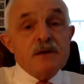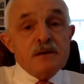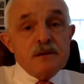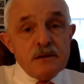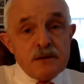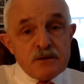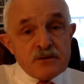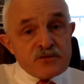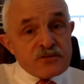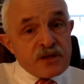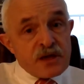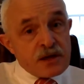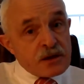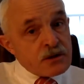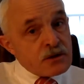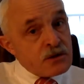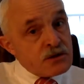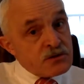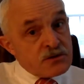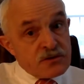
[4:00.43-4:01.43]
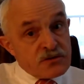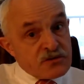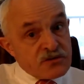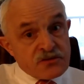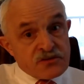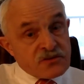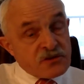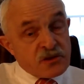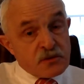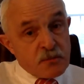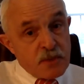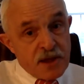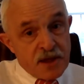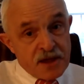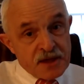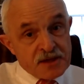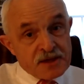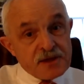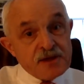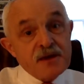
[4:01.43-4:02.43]
Is that a good decision to
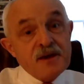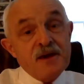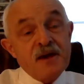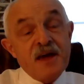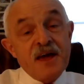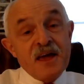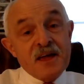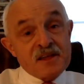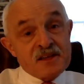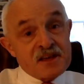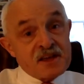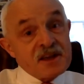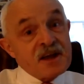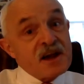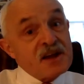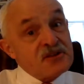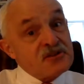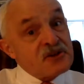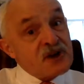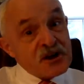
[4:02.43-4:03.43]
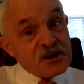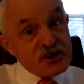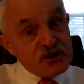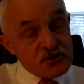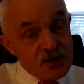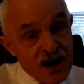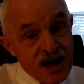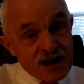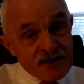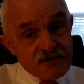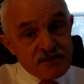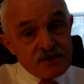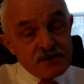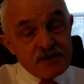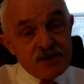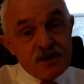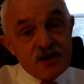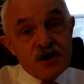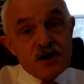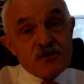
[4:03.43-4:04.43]
make? And can I talk you out of it,
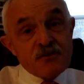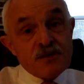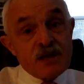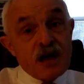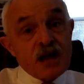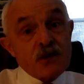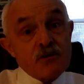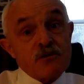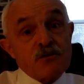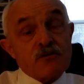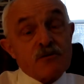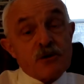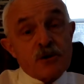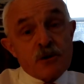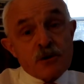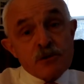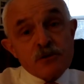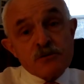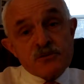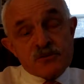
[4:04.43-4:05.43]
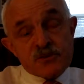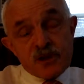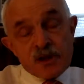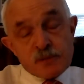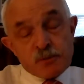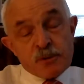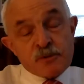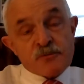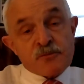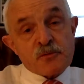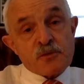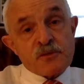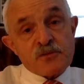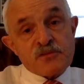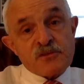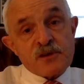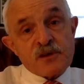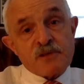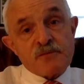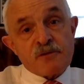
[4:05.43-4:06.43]
not only for your own sake, but for the
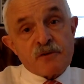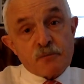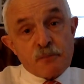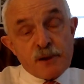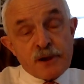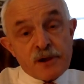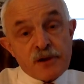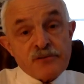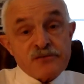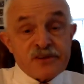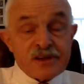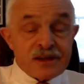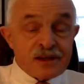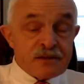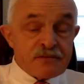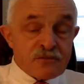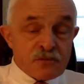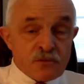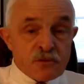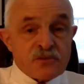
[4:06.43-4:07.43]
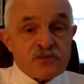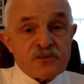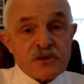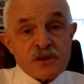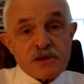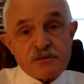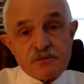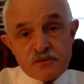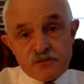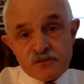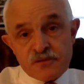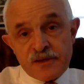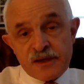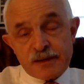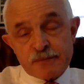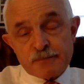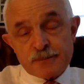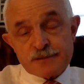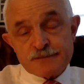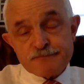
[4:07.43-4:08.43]
sake of your marriage and for the sake of your
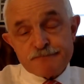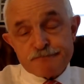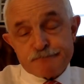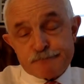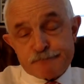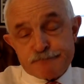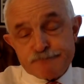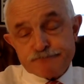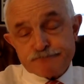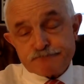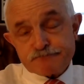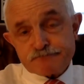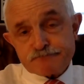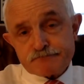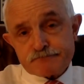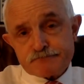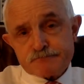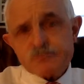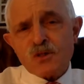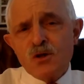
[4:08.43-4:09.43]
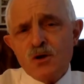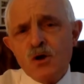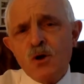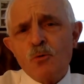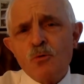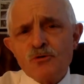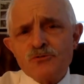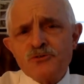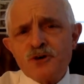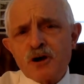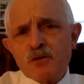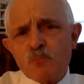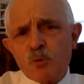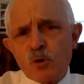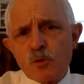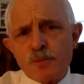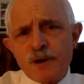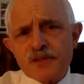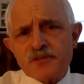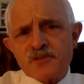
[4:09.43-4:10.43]
family? We'll talk
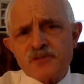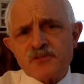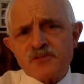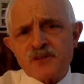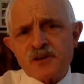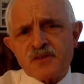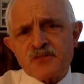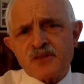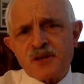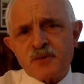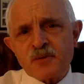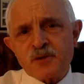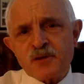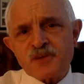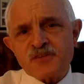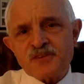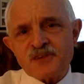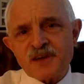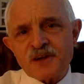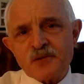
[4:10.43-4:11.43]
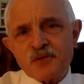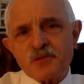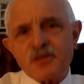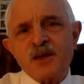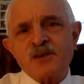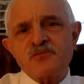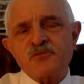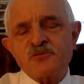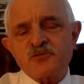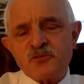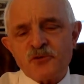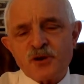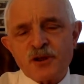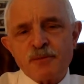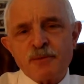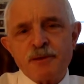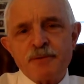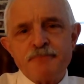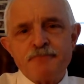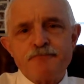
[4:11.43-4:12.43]
more about this next time we get together. Thanks for joining
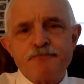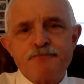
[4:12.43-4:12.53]
me.